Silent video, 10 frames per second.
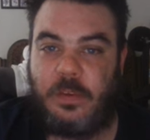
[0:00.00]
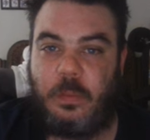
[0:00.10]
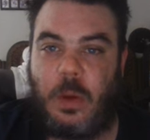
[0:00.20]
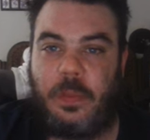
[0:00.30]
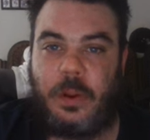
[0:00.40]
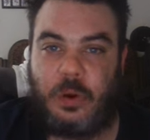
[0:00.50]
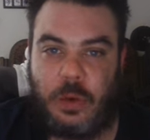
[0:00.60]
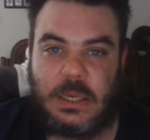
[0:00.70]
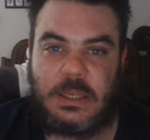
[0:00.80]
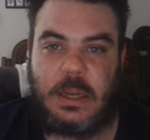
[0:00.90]
from what they're
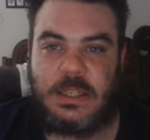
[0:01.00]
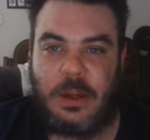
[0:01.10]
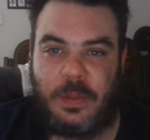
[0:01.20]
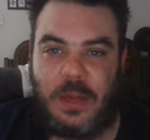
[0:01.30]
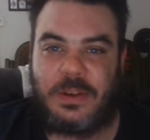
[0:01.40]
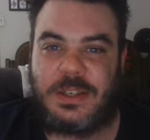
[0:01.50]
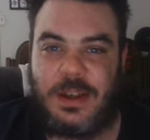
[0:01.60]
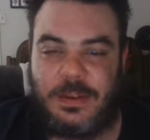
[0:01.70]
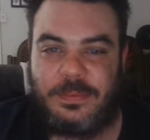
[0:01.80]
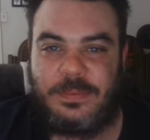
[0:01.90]
criticizing on the other side.